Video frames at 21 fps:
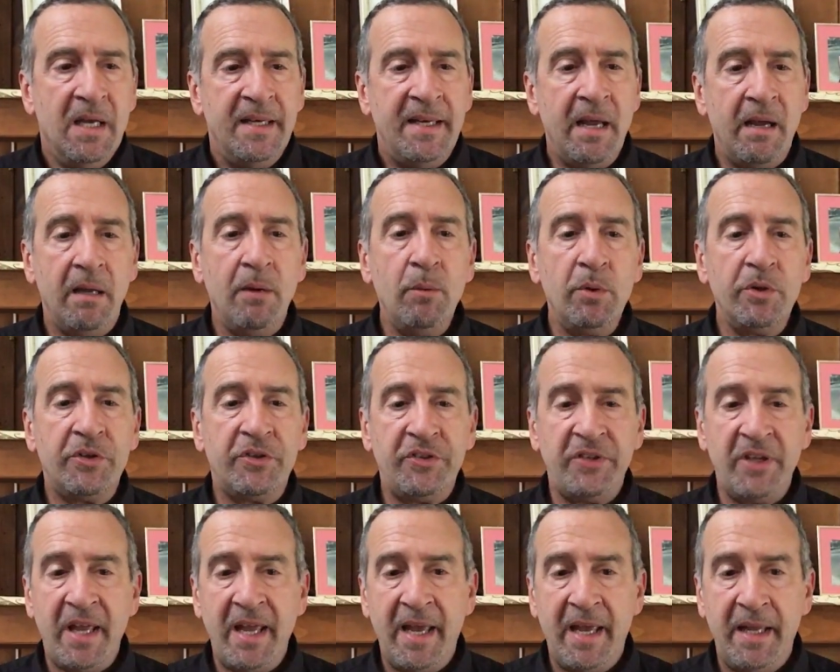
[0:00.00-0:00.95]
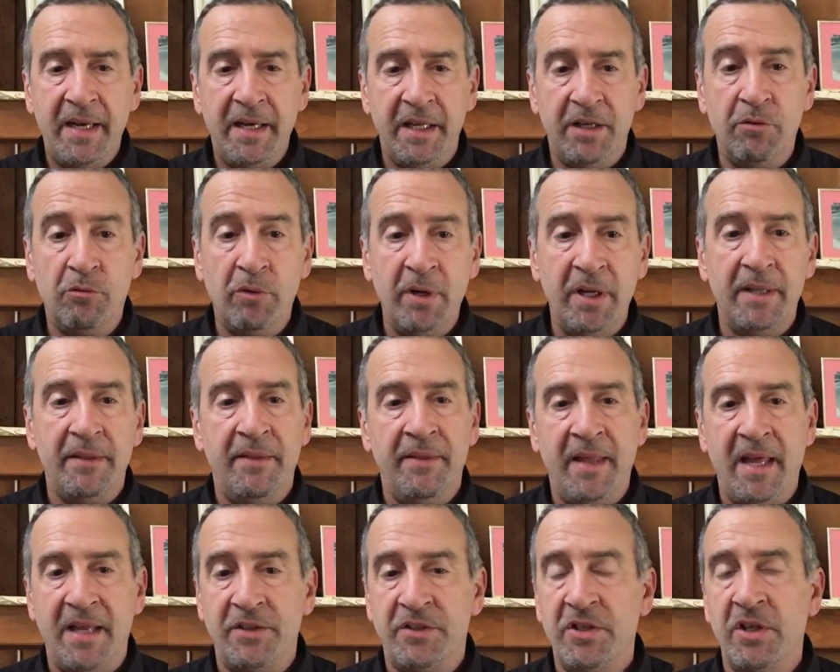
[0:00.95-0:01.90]
Now, it was said and written
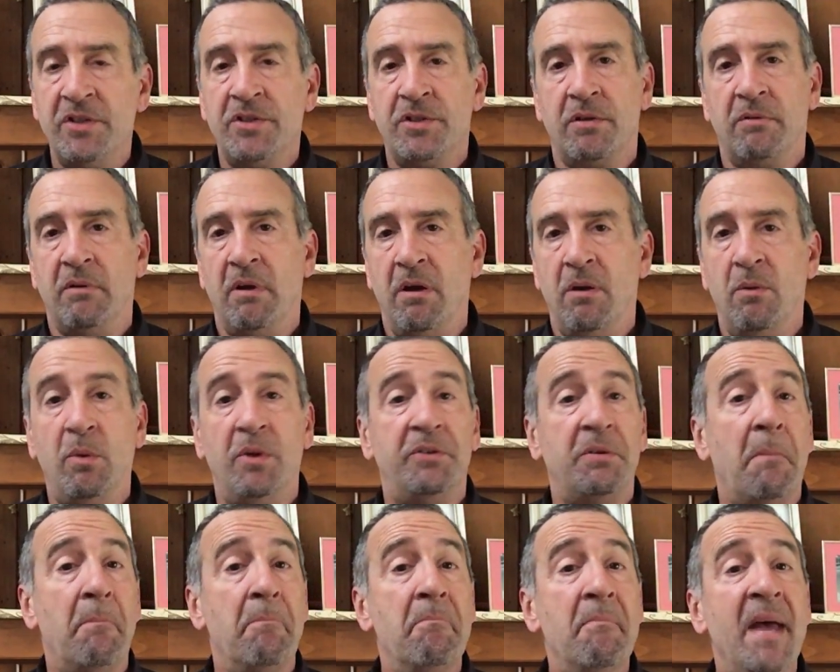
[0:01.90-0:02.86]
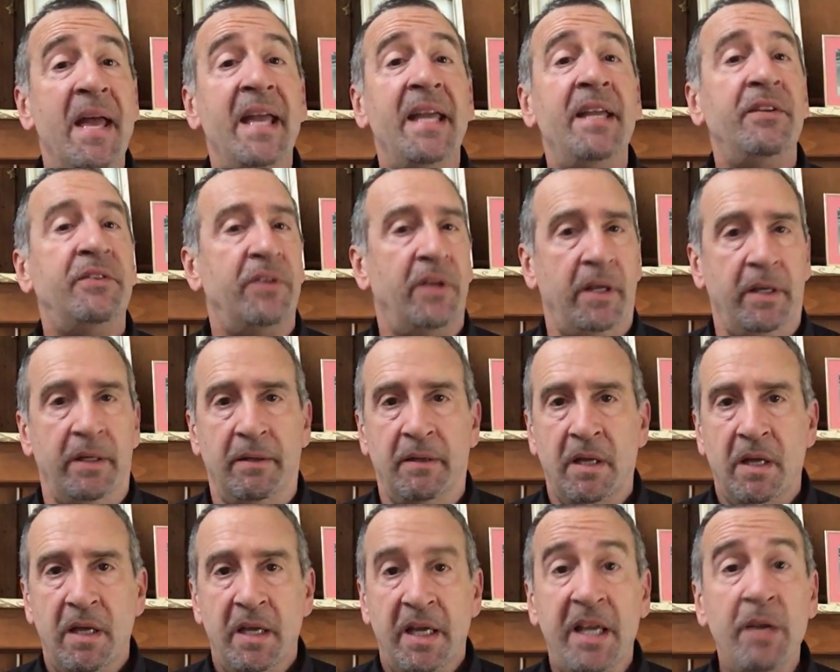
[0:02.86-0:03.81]
that Cicero was amazing.
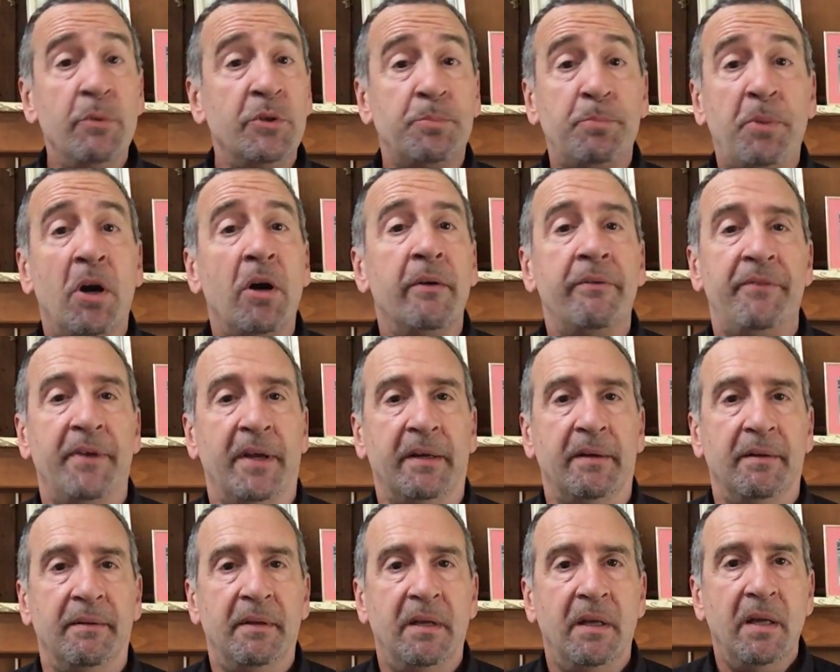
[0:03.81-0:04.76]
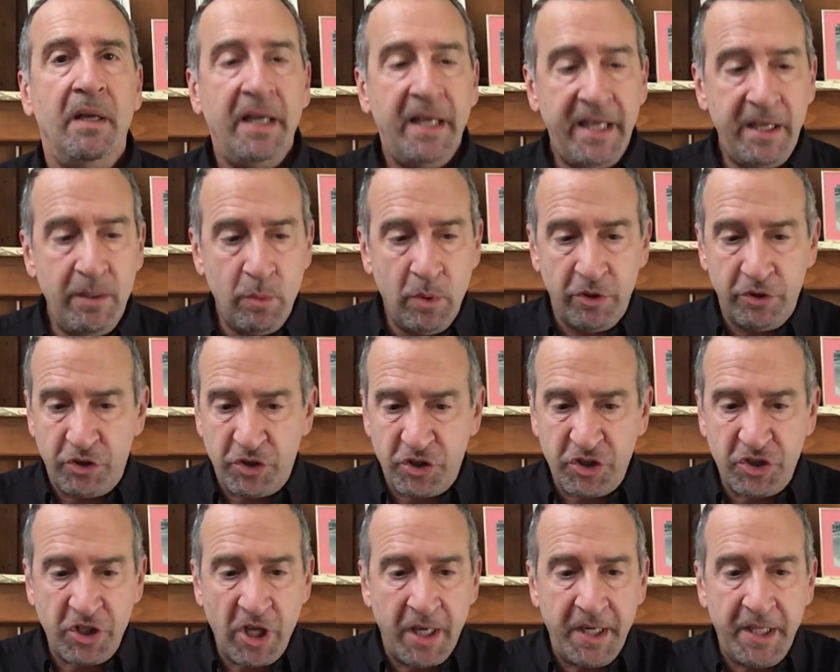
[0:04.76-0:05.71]
He was perfect. He would
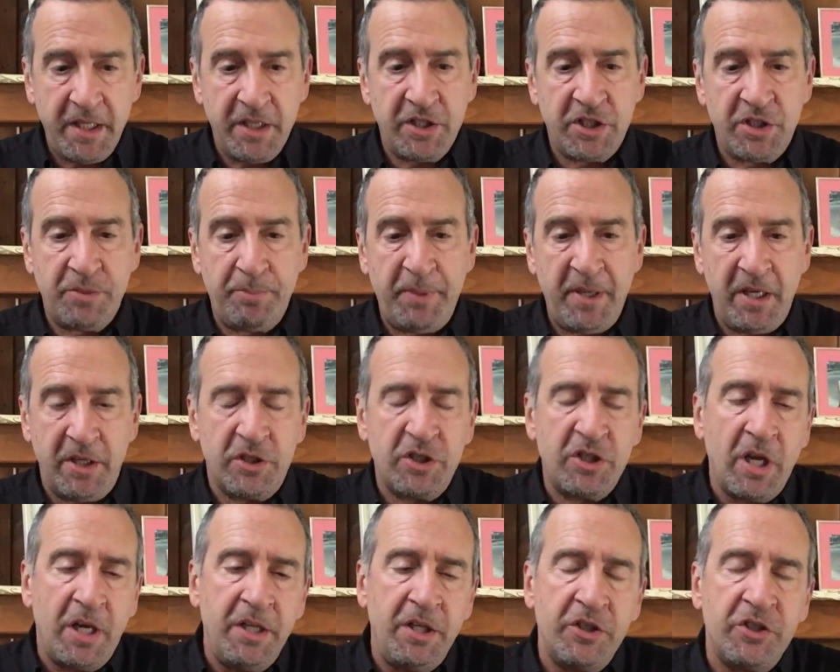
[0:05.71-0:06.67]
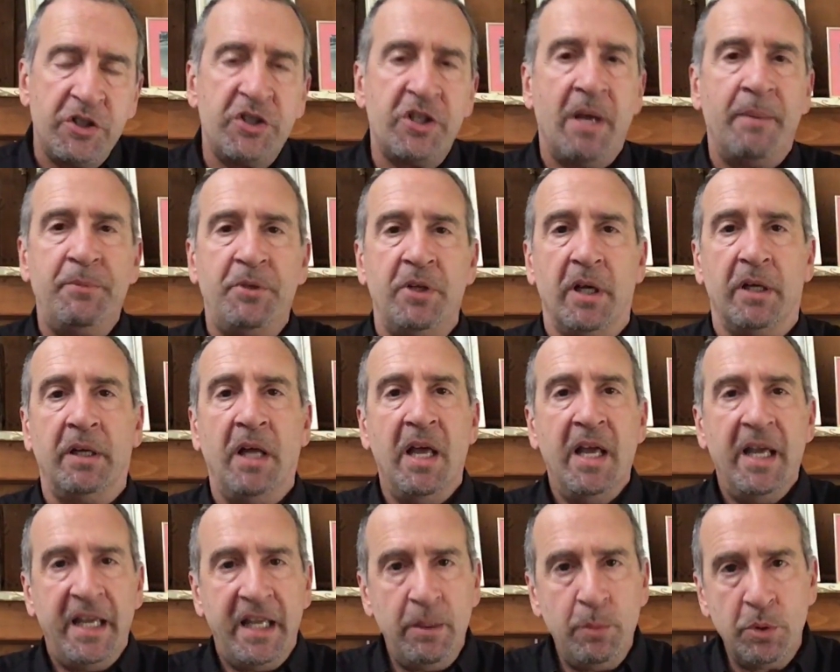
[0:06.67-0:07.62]
study his speech, study his subject.
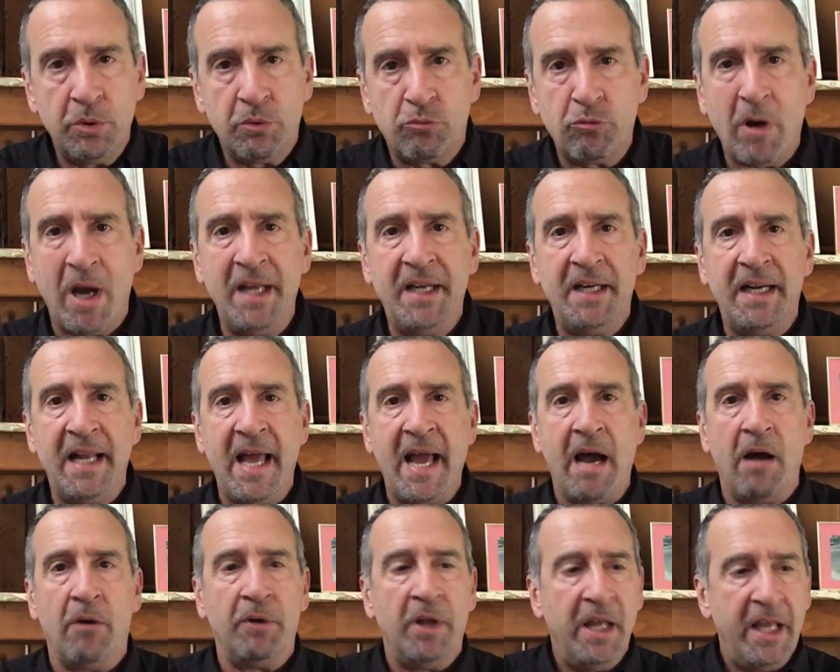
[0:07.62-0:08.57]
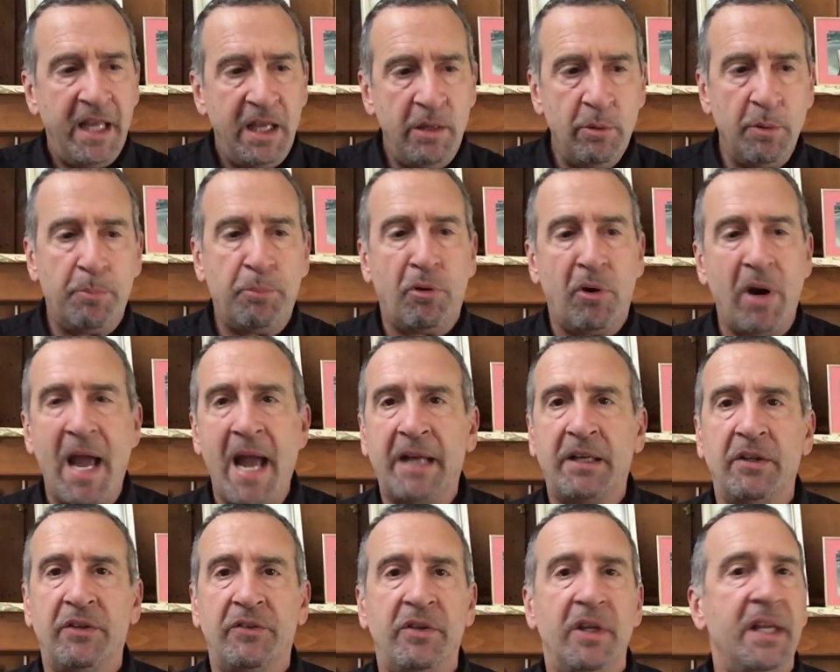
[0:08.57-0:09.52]
He would write it out. He would
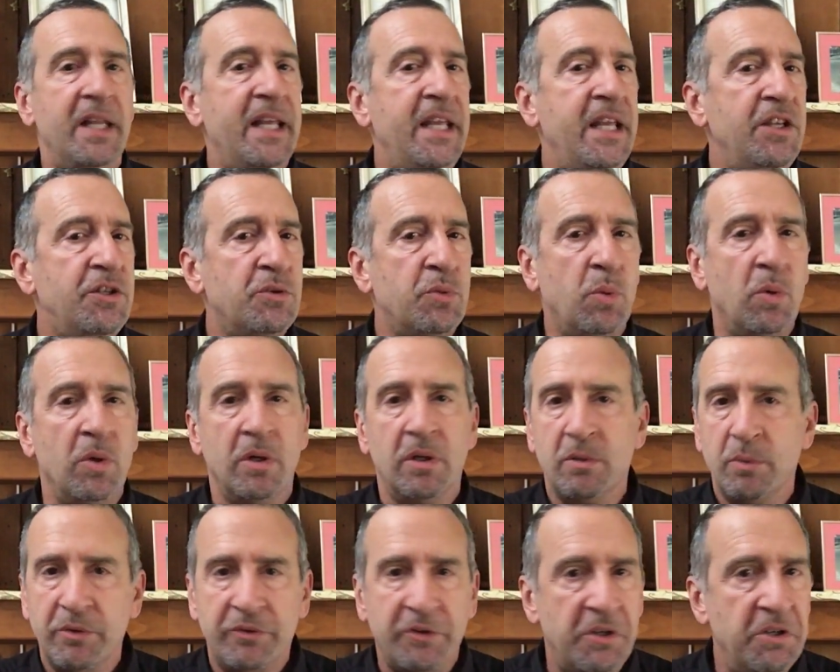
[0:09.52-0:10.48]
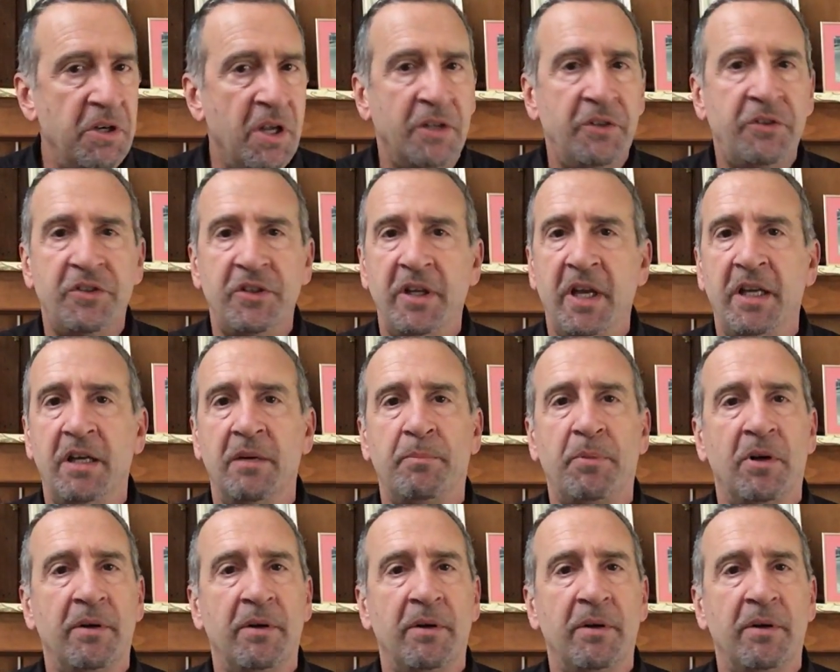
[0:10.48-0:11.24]
practice it. Each word was enunciated